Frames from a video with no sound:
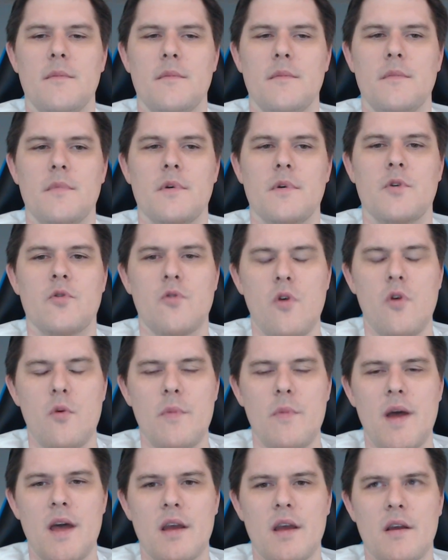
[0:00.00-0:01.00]

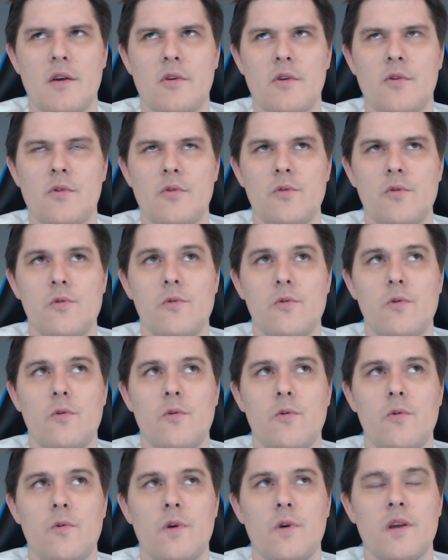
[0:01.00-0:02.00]
Chromac,
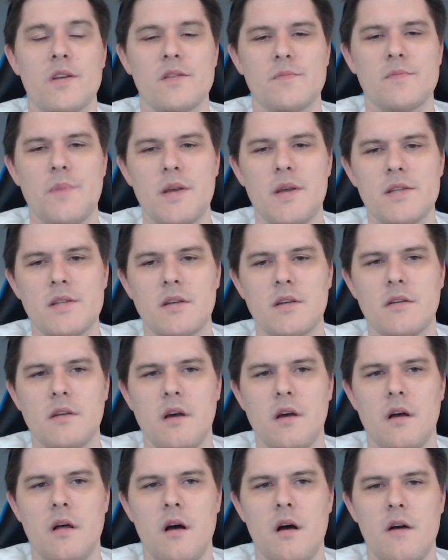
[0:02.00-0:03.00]
who is basically
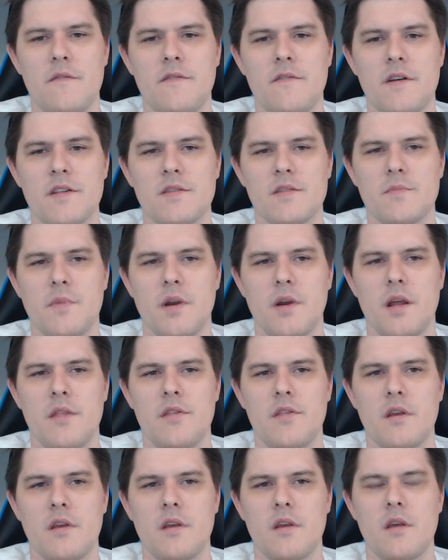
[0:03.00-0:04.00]
all offense, but I
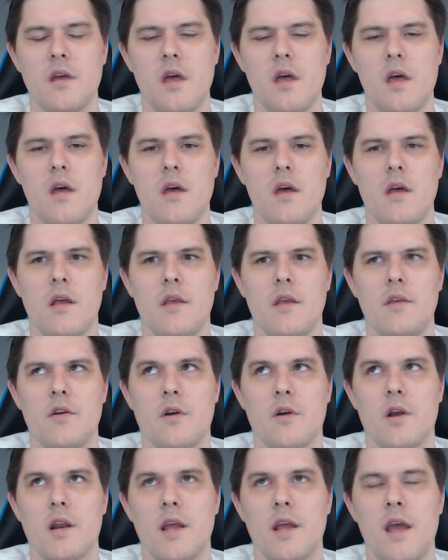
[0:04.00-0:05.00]
think you're
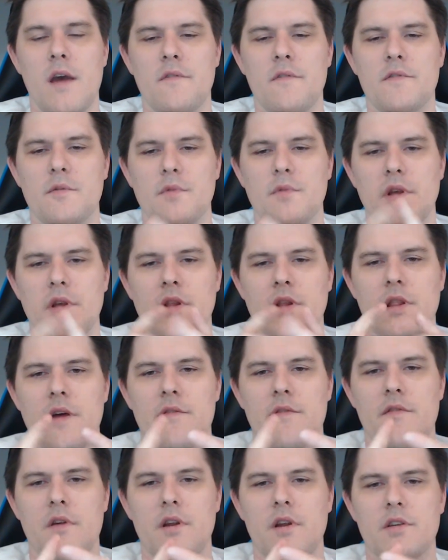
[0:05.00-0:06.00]
going to have to really
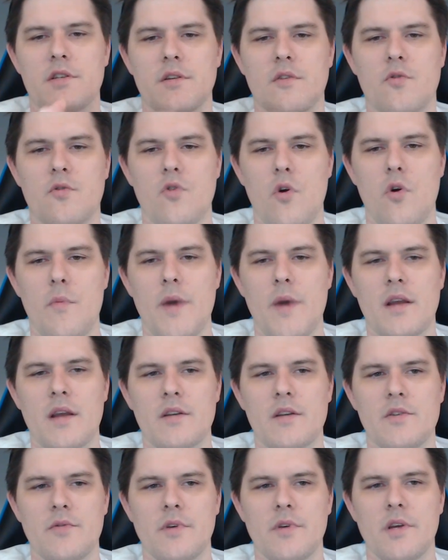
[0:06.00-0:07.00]
leverage Chromac
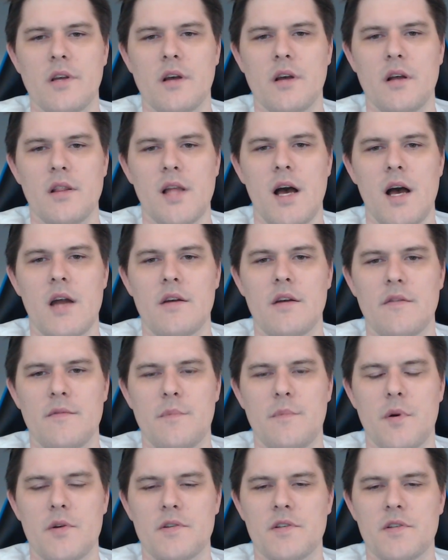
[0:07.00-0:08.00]
doing a lot of
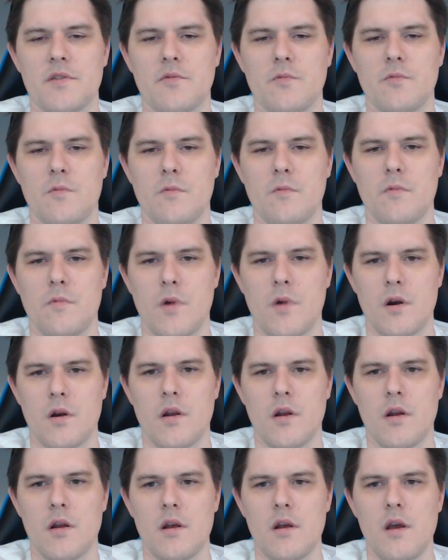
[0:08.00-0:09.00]
personal
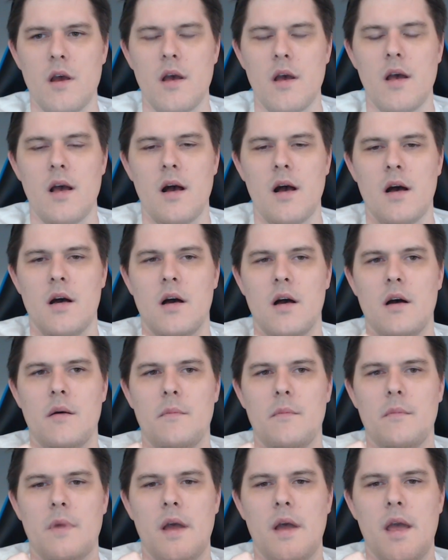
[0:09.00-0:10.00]
work
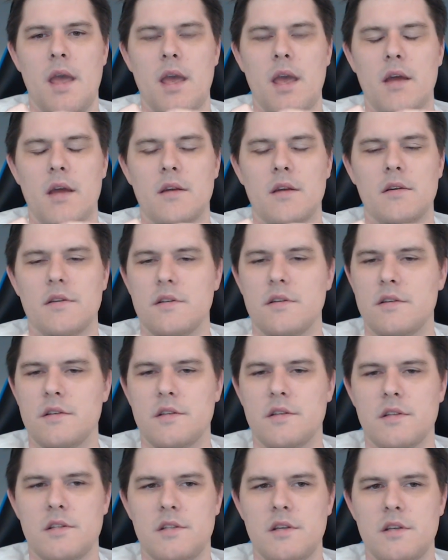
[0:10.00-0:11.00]
and
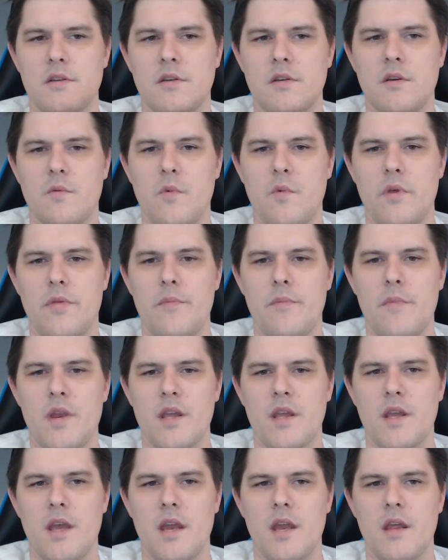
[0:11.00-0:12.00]
dealing with
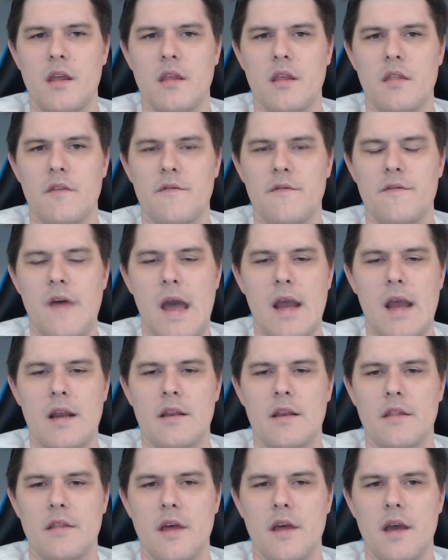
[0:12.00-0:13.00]
mitigating the fact
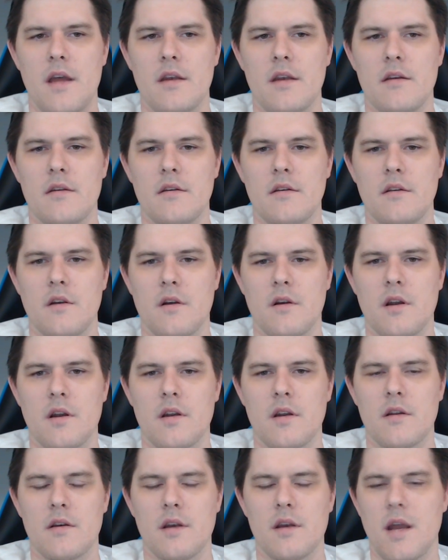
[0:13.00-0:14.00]
that you're going
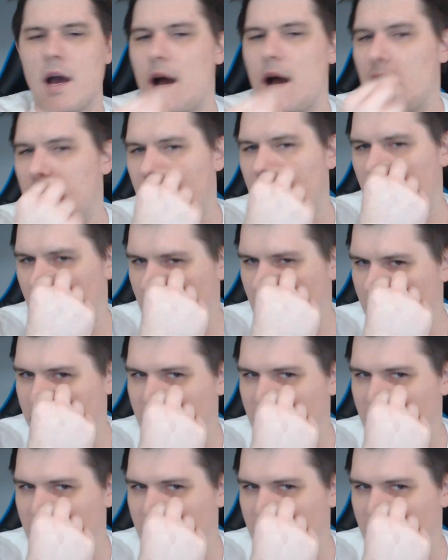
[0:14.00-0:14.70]
to not have,